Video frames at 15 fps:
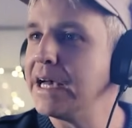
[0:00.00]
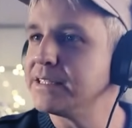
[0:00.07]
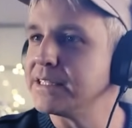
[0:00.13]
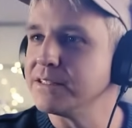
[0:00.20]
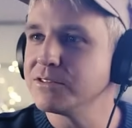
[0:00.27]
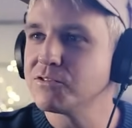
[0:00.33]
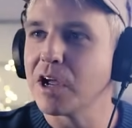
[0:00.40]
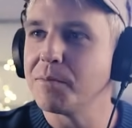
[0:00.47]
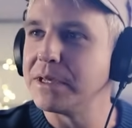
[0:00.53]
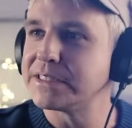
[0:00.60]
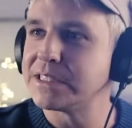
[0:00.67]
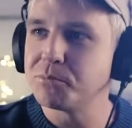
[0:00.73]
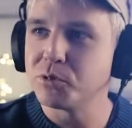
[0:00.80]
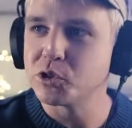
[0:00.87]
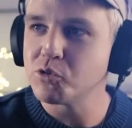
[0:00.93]
I said, create me a
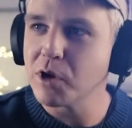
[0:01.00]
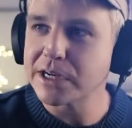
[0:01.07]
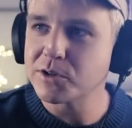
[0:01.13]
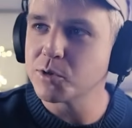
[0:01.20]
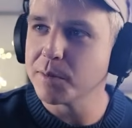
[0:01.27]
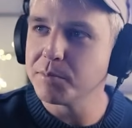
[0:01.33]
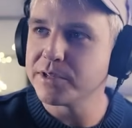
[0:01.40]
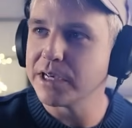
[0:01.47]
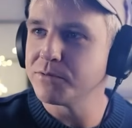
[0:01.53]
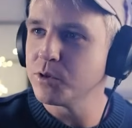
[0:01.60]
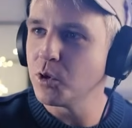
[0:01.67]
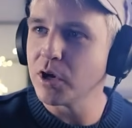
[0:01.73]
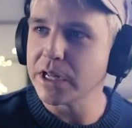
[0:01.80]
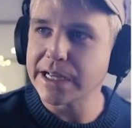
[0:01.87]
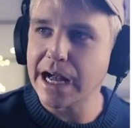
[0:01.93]
simple directory website for
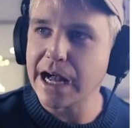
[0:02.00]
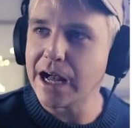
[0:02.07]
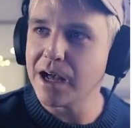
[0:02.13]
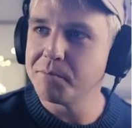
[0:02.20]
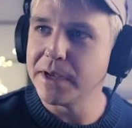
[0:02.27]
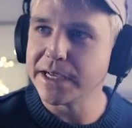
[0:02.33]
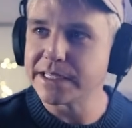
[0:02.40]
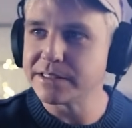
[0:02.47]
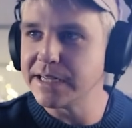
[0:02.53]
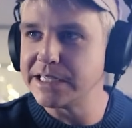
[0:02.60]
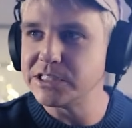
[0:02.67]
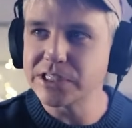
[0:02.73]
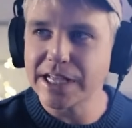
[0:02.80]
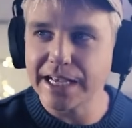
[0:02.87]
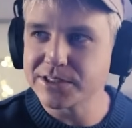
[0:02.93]
lore.com, make it an
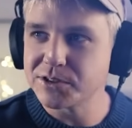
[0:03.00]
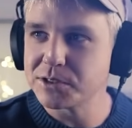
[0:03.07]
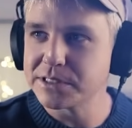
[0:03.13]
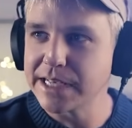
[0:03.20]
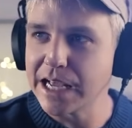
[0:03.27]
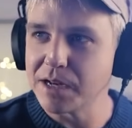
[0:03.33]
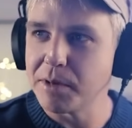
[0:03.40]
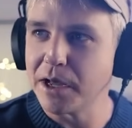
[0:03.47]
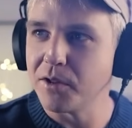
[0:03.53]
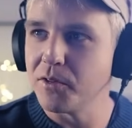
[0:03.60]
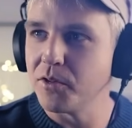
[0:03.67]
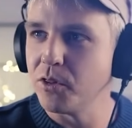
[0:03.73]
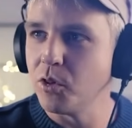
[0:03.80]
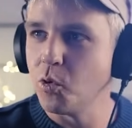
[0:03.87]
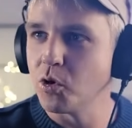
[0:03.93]
educational site about
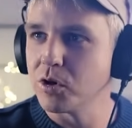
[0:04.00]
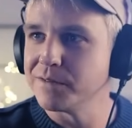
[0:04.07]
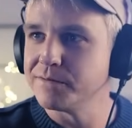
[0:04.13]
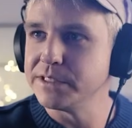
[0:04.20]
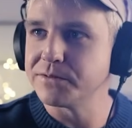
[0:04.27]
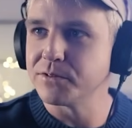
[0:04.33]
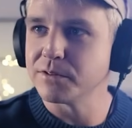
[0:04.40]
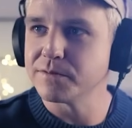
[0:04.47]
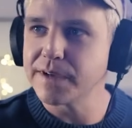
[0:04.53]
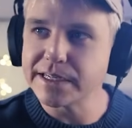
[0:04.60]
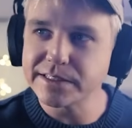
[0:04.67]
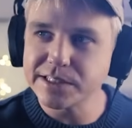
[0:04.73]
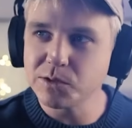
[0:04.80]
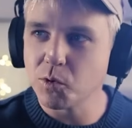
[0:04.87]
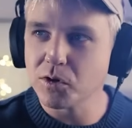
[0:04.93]
the lore of different
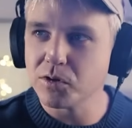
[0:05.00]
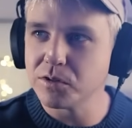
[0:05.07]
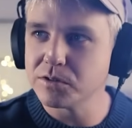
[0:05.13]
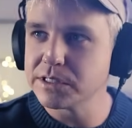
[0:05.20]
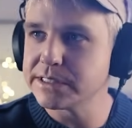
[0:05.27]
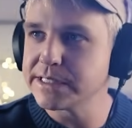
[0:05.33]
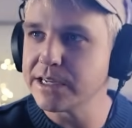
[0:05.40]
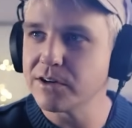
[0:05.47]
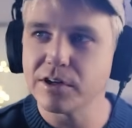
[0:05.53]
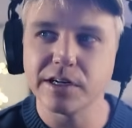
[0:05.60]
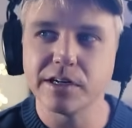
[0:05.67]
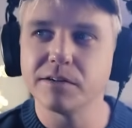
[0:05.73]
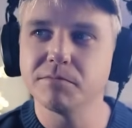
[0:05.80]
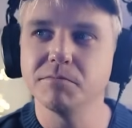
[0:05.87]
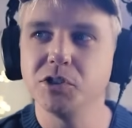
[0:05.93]
fantasy worlds,
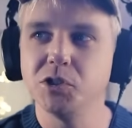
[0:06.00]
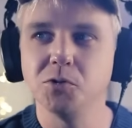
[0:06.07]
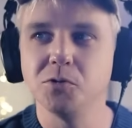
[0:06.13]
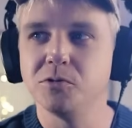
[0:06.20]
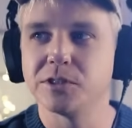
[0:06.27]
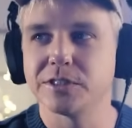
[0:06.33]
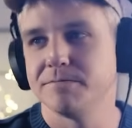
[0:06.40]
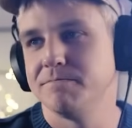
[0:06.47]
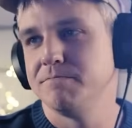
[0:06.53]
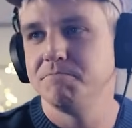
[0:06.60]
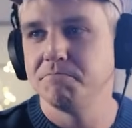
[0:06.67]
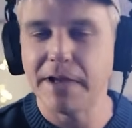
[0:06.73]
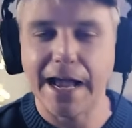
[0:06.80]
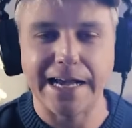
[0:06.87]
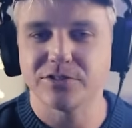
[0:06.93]
etc. Use
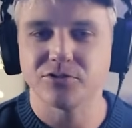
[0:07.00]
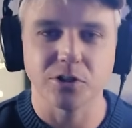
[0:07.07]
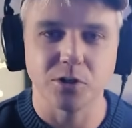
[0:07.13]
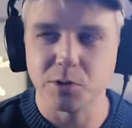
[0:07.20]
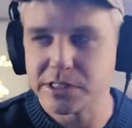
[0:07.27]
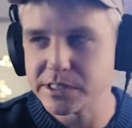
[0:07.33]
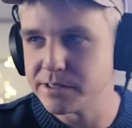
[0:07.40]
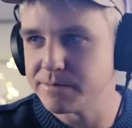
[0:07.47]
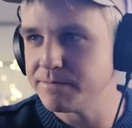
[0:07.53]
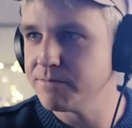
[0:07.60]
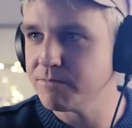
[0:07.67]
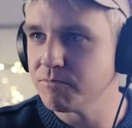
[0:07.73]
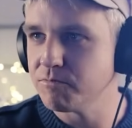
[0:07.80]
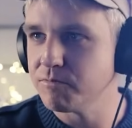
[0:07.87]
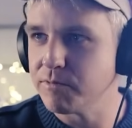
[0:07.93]
Astro, which is a
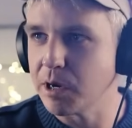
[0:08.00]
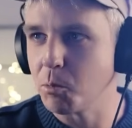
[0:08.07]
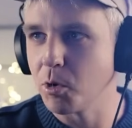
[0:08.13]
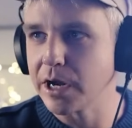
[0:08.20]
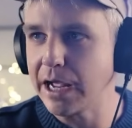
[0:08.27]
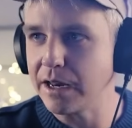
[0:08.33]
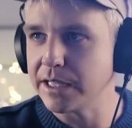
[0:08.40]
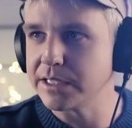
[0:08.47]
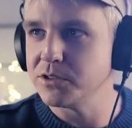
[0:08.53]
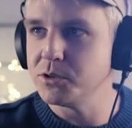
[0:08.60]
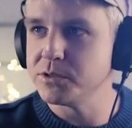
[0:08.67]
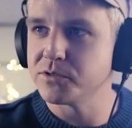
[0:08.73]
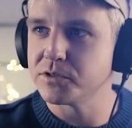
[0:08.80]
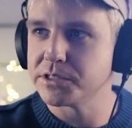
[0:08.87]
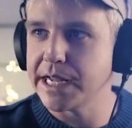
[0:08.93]
framework I like to
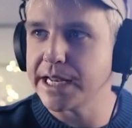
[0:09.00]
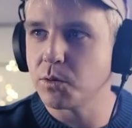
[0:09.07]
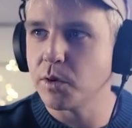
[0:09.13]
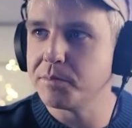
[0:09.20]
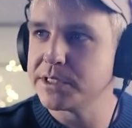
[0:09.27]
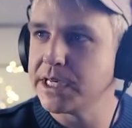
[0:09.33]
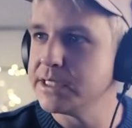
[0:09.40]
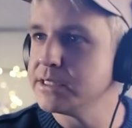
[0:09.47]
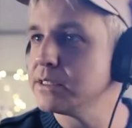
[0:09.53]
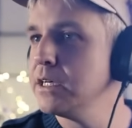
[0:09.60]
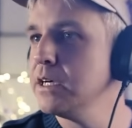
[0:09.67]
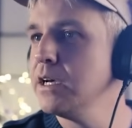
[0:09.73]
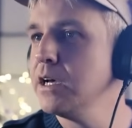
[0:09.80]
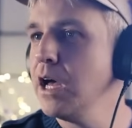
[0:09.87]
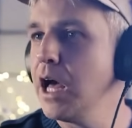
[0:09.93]
use for static websites,
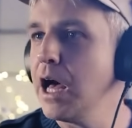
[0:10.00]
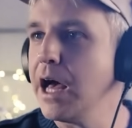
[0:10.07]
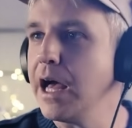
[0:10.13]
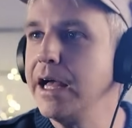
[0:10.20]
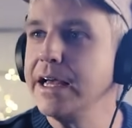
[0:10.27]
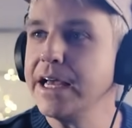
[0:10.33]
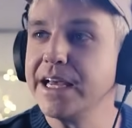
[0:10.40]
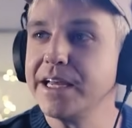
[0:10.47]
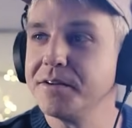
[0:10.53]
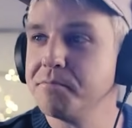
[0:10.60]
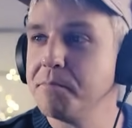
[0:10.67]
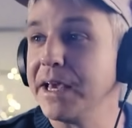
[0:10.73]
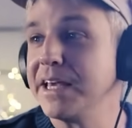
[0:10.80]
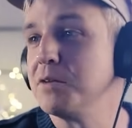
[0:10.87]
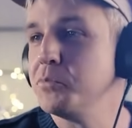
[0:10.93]

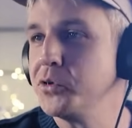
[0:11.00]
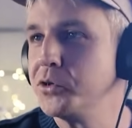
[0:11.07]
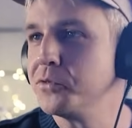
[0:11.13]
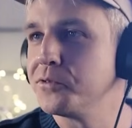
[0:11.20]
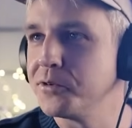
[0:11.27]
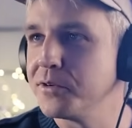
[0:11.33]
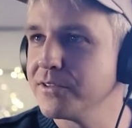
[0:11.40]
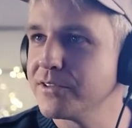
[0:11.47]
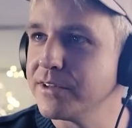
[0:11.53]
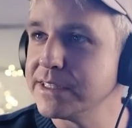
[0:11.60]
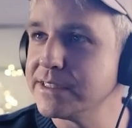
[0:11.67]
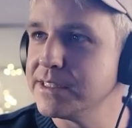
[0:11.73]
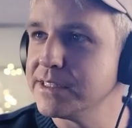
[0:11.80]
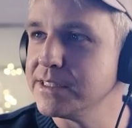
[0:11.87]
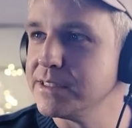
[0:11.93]
and make it beautiful. So
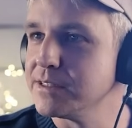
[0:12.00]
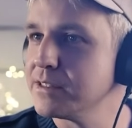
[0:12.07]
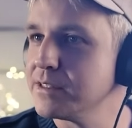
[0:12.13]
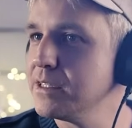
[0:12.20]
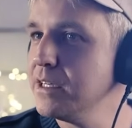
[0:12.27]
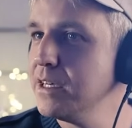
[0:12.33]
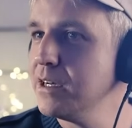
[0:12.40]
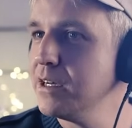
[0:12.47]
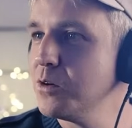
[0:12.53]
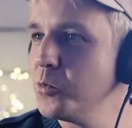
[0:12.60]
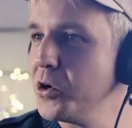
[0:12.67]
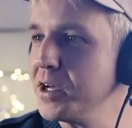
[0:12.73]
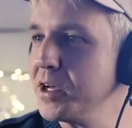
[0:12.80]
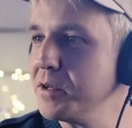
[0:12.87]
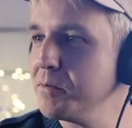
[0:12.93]
this is
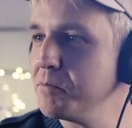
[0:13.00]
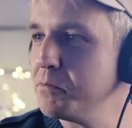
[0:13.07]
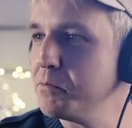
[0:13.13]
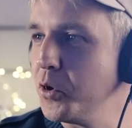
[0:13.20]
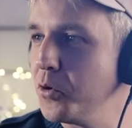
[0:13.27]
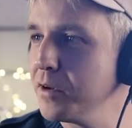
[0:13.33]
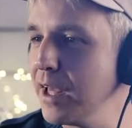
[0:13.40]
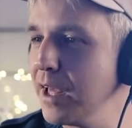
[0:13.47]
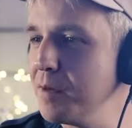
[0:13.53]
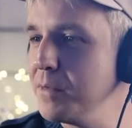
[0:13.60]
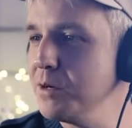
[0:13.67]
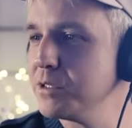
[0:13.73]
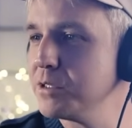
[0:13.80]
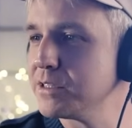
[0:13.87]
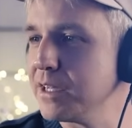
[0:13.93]
what Bolt gave
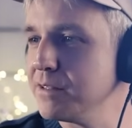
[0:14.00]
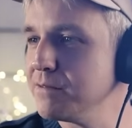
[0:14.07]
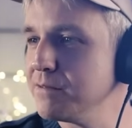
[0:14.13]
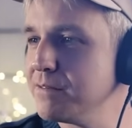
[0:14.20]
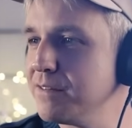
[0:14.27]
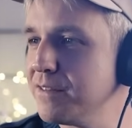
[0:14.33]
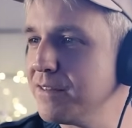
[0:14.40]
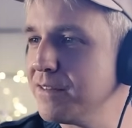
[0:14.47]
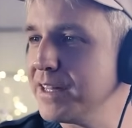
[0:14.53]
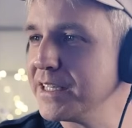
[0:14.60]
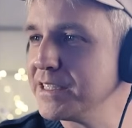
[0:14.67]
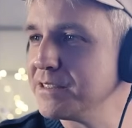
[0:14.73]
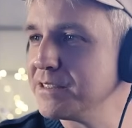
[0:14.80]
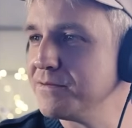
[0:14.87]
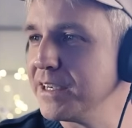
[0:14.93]
me, which I don't think
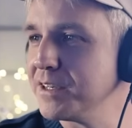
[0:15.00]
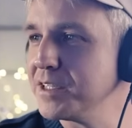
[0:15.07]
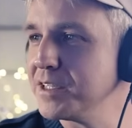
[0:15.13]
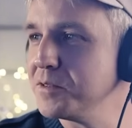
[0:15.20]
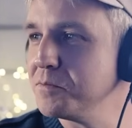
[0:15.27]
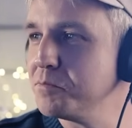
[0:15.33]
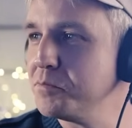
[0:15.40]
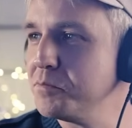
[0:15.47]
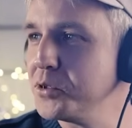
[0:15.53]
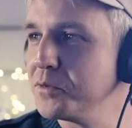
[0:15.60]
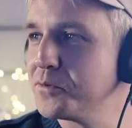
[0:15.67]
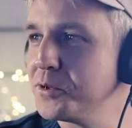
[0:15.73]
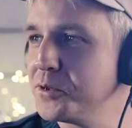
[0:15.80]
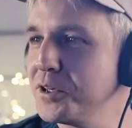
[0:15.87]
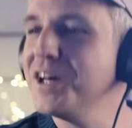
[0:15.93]
is very
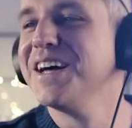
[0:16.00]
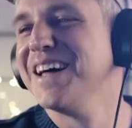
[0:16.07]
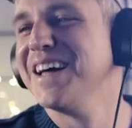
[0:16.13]
beautiful.